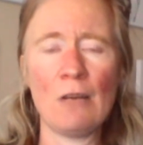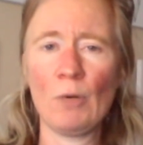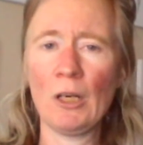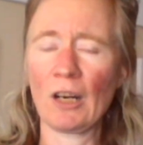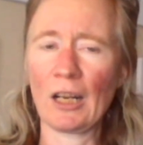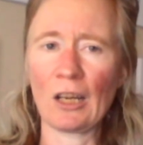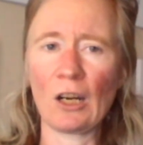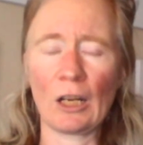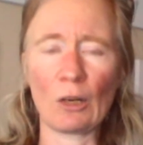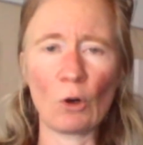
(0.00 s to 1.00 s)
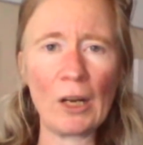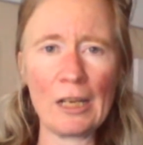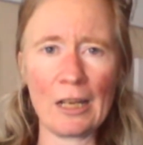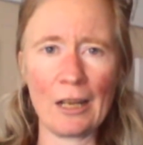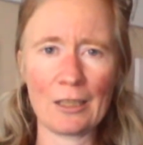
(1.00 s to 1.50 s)
We're not going to
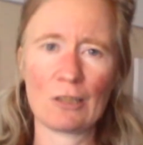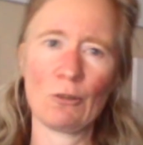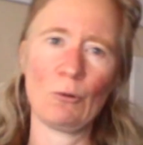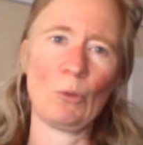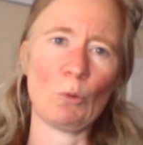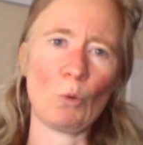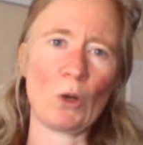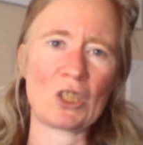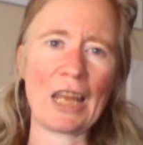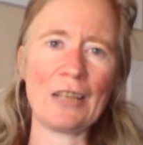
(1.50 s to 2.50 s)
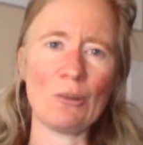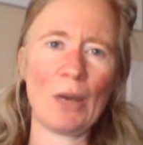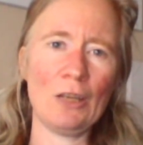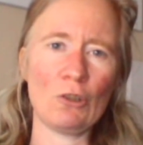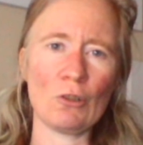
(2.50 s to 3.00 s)
agree with what Daniel
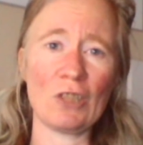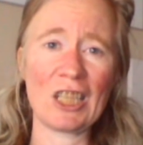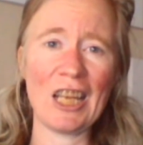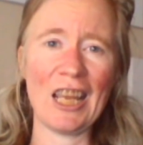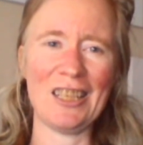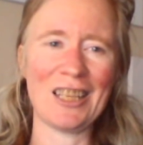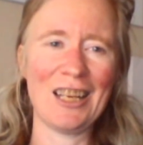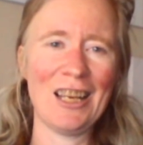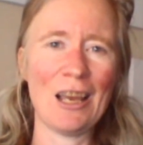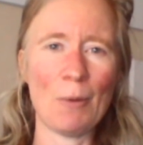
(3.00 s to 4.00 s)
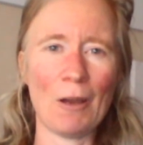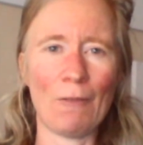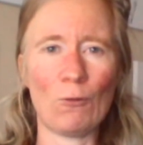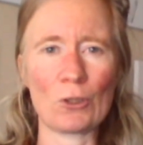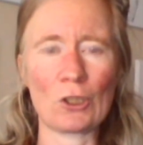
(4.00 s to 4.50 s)
Andrews says
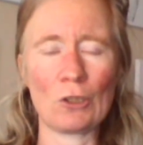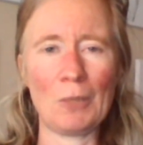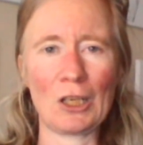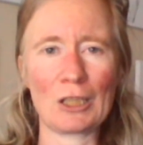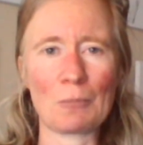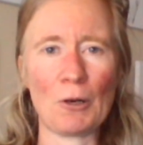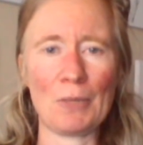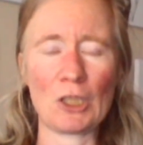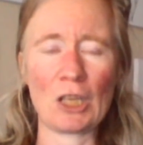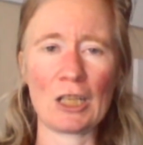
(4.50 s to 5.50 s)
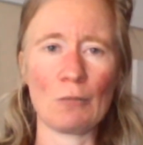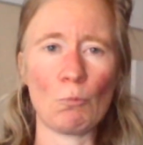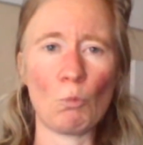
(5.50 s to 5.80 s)
about forced human experimentation.